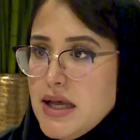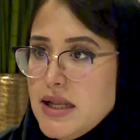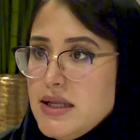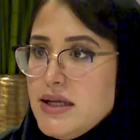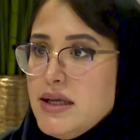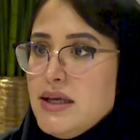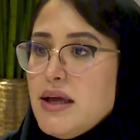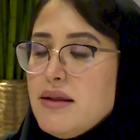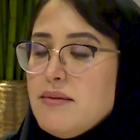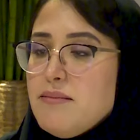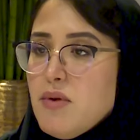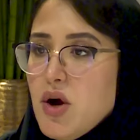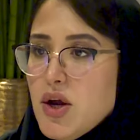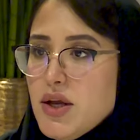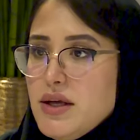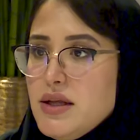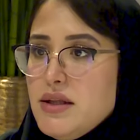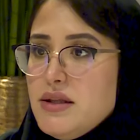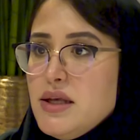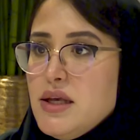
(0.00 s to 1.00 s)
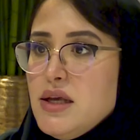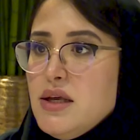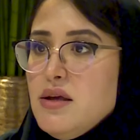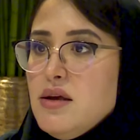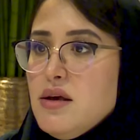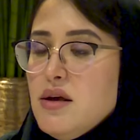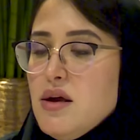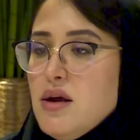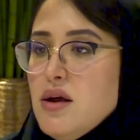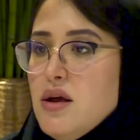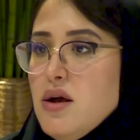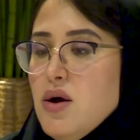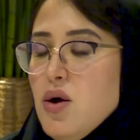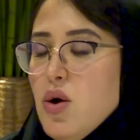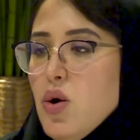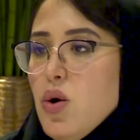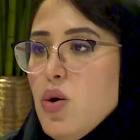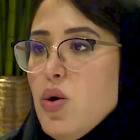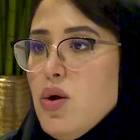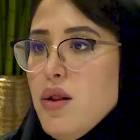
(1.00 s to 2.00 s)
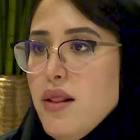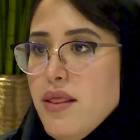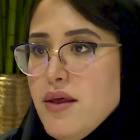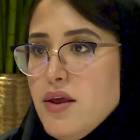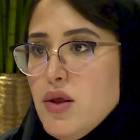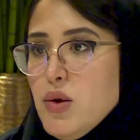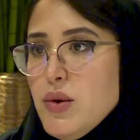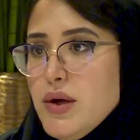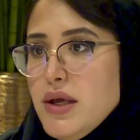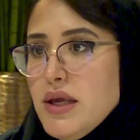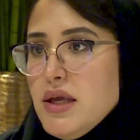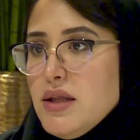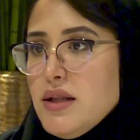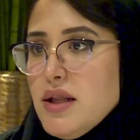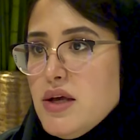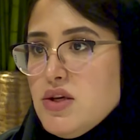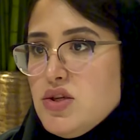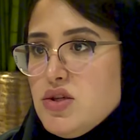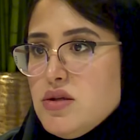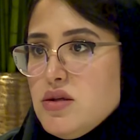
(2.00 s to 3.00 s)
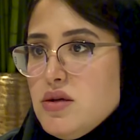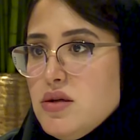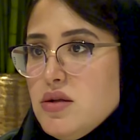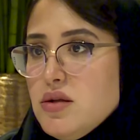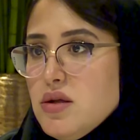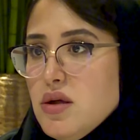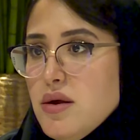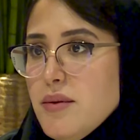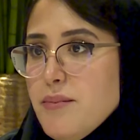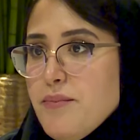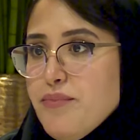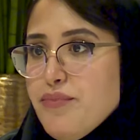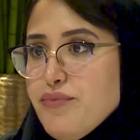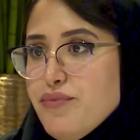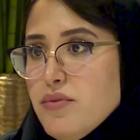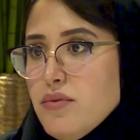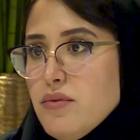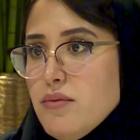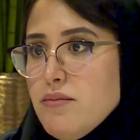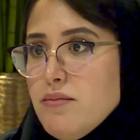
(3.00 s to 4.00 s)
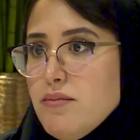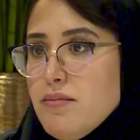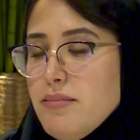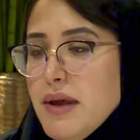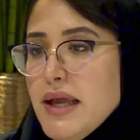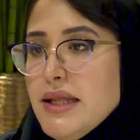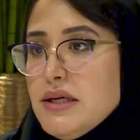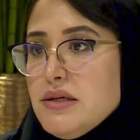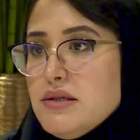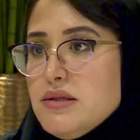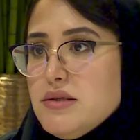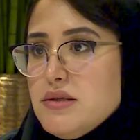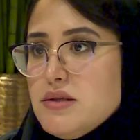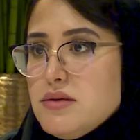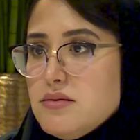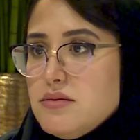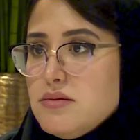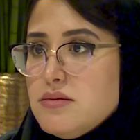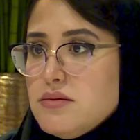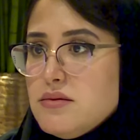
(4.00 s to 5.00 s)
selling and marketing all the UAE national patents.